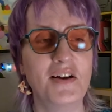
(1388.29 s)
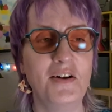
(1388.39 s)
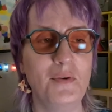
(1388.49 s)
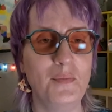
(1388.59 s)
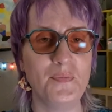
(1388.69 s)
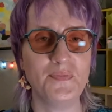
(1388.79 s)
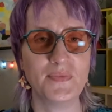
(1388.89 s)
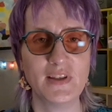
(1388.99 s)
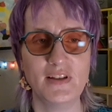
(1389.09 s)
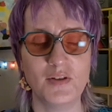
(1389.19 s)
um,
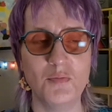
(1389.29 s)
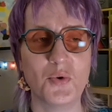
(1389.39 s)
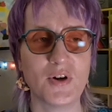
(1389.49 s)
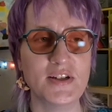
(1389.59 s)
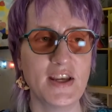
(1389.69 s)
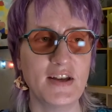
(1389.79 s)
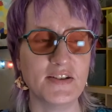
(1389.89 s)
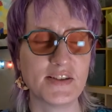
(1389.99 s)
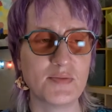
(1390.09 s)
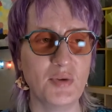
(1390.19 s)
more intense.